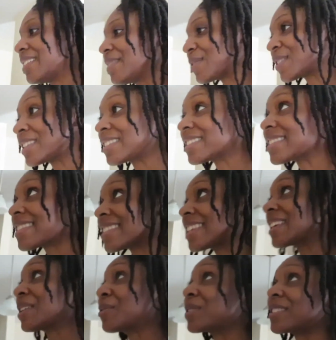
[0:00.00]
since
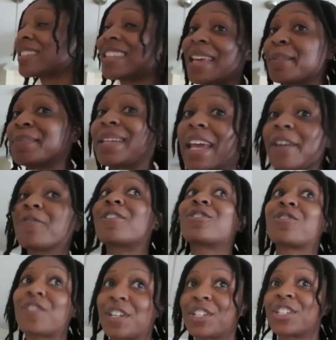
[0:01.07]
it was the same day
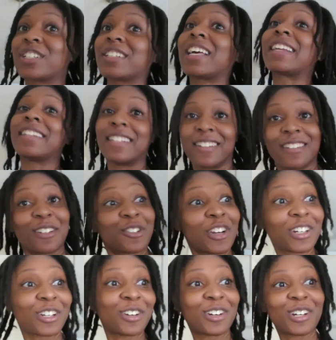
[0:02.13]
reservation, I needed a
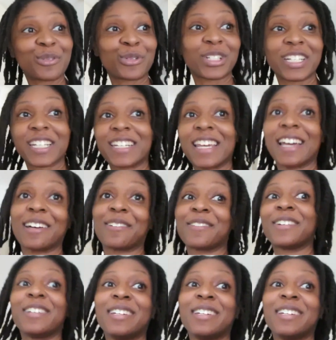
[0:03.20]
credit card, which I didn't have.